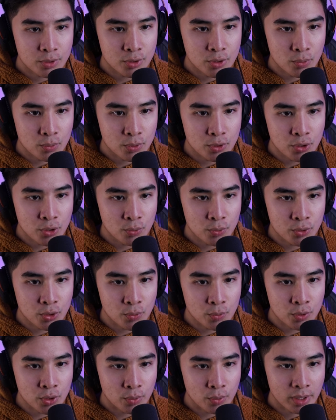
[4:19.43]
Do, do, do,
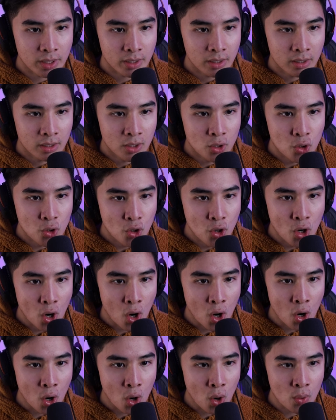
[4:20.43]
do, do.
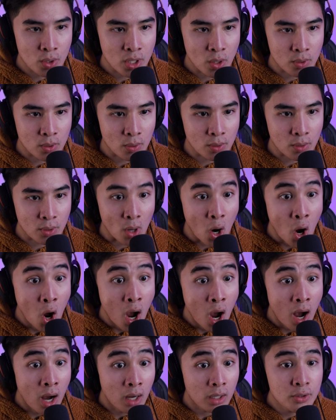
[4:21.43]
No, no, no, no,
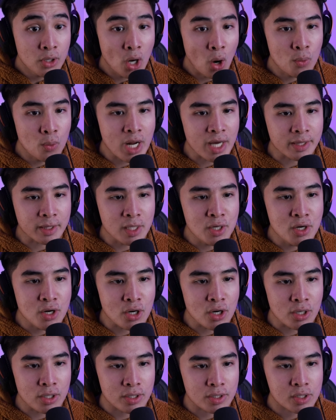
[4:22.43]
no. No, not the
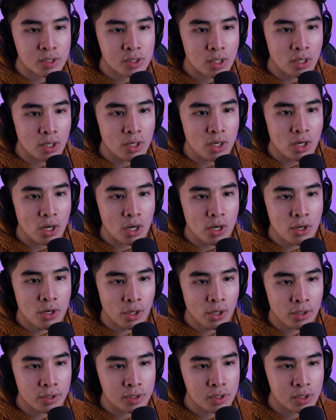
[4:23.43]
nurse!
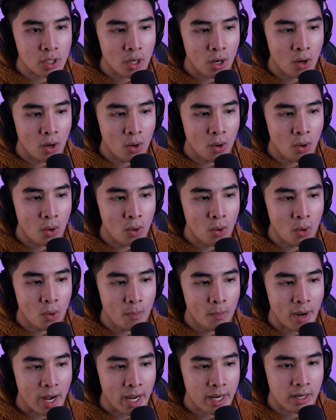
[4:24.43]
Nurse? Oh
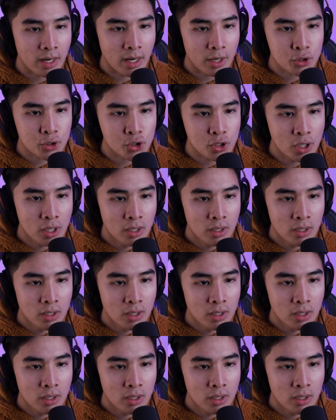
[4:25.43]
my gosh.